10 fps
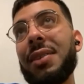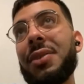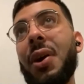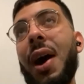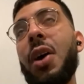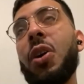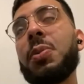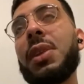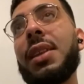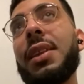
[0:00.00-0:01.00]
So I hope
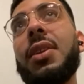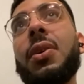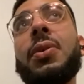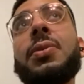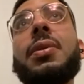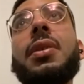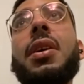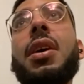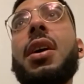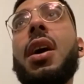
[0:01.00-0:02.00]
that they don't
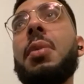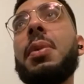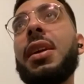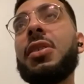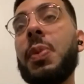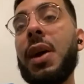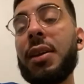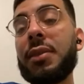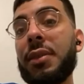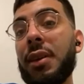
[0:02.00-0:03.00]
come and
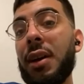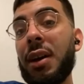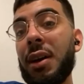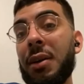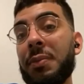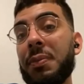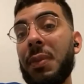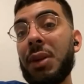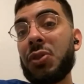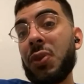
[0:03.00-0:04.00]
expect a
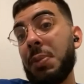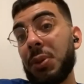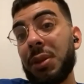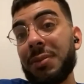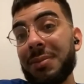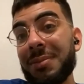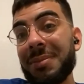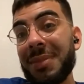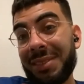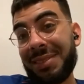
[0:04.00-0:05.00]
treble
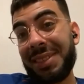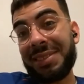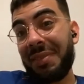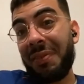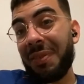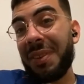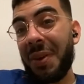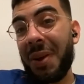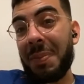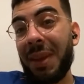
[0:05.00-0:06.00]
this season. You know
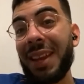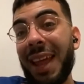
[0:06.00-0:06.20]
what I mean?